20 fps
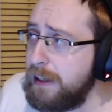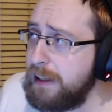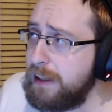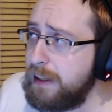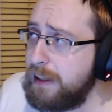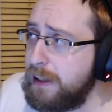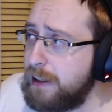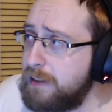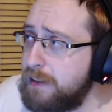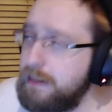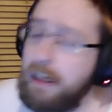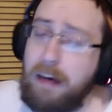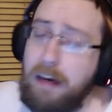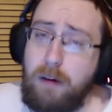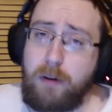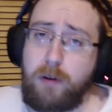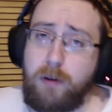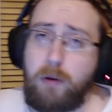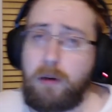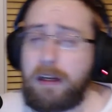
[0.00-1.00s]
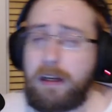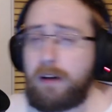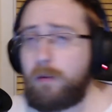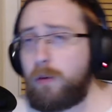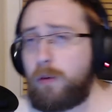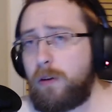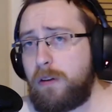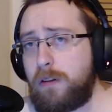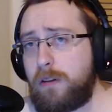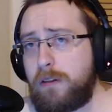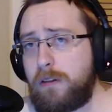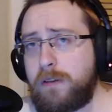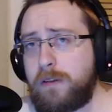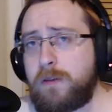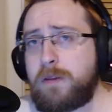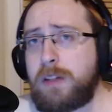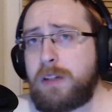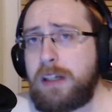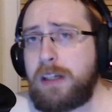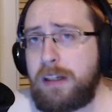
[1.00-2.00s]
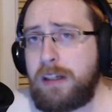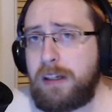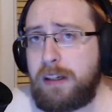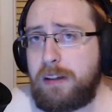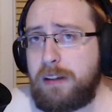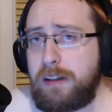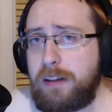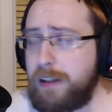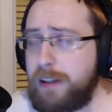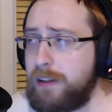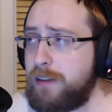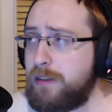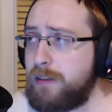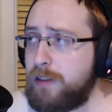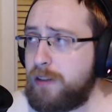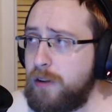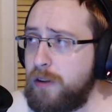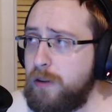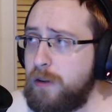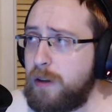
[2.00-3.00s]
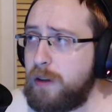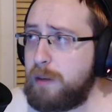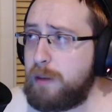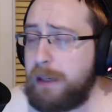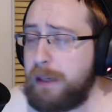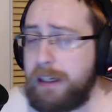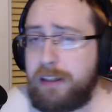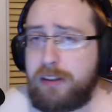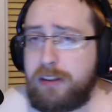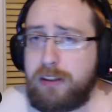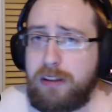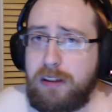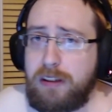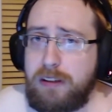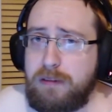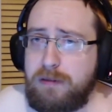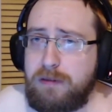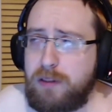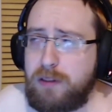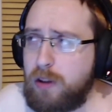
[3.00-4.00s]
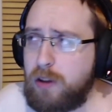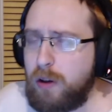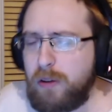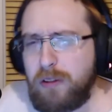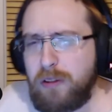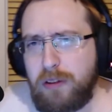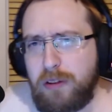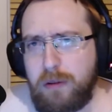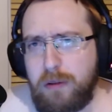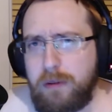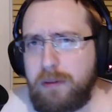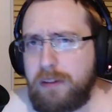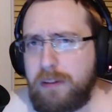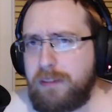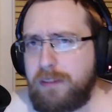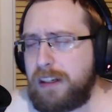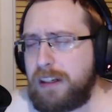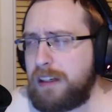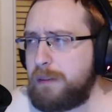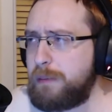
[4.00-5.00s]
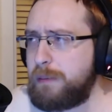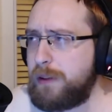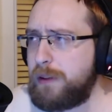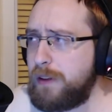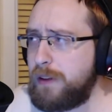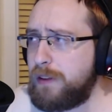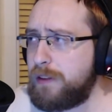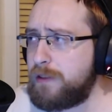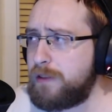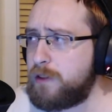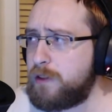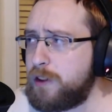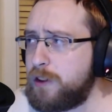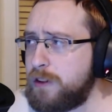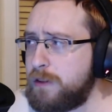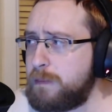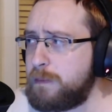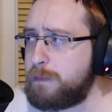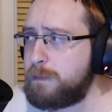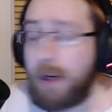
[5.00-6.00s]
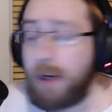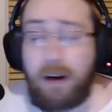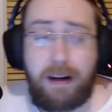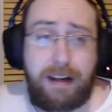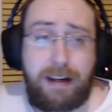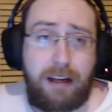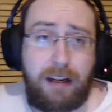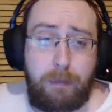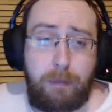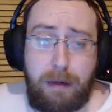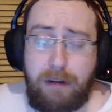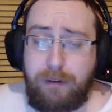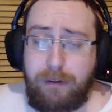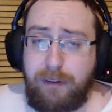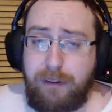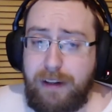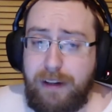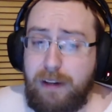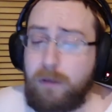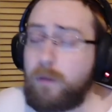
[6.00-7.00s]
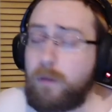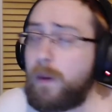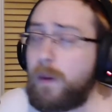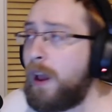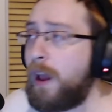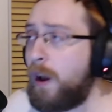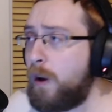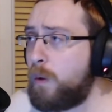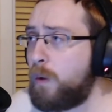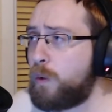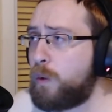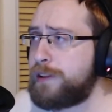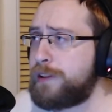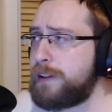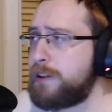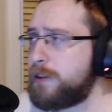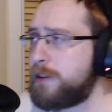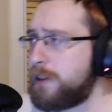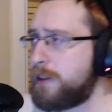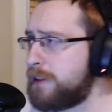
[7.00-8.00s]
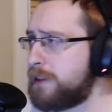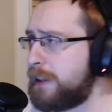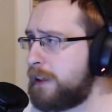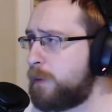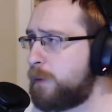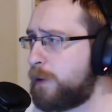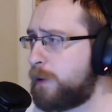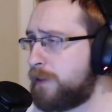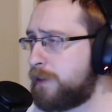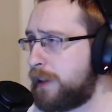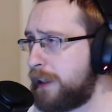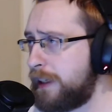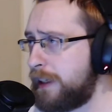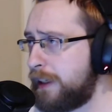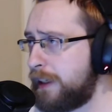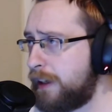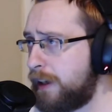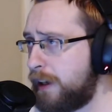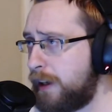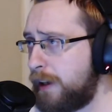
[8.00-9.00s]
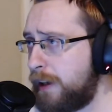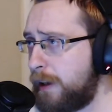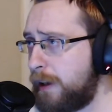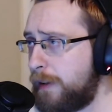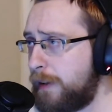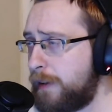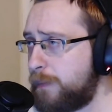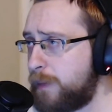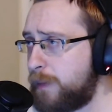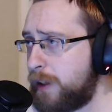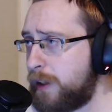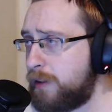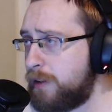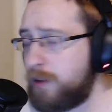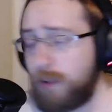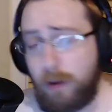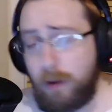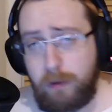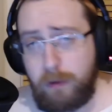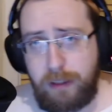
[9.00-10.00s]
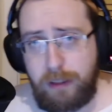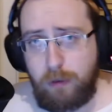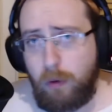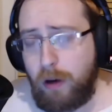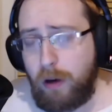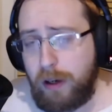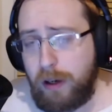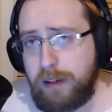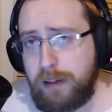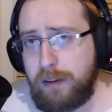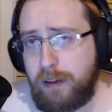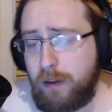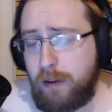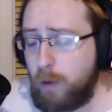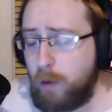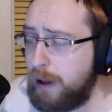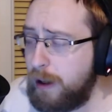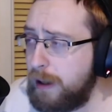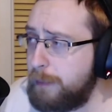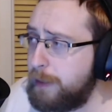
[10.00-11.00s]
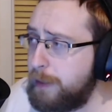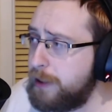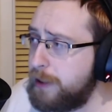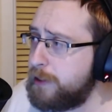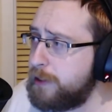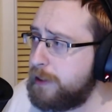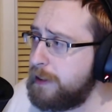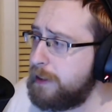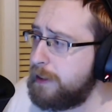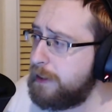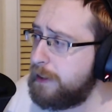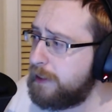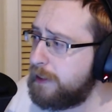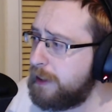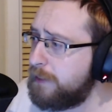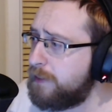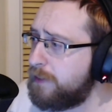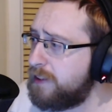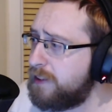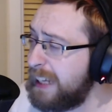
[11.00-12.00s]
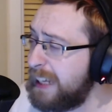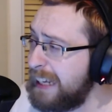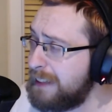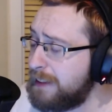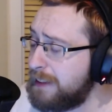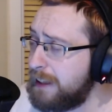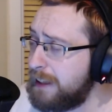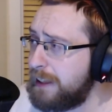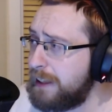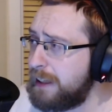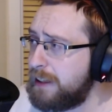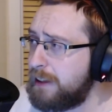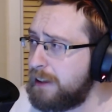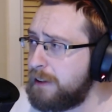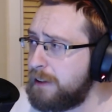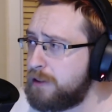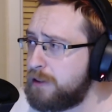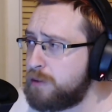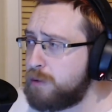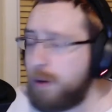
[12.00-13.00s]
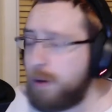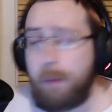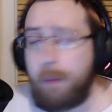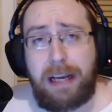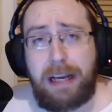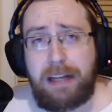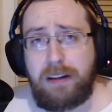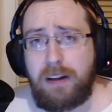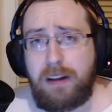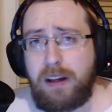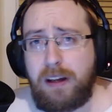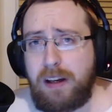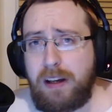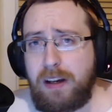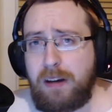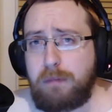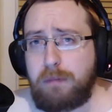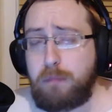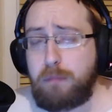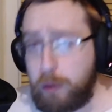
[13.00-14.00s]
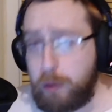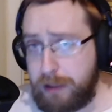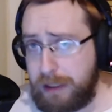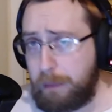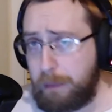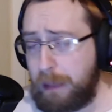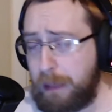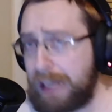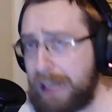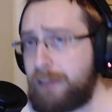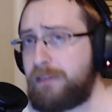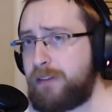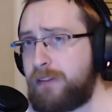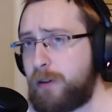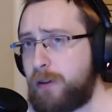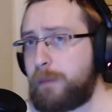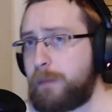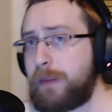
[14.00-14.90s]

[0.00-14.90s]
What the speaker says: it's now an all-out war on these two major console developers just buying up everything. What's interesting with the Sony one, acquiring Bungie, is they've said that they're going to remain multi-platform.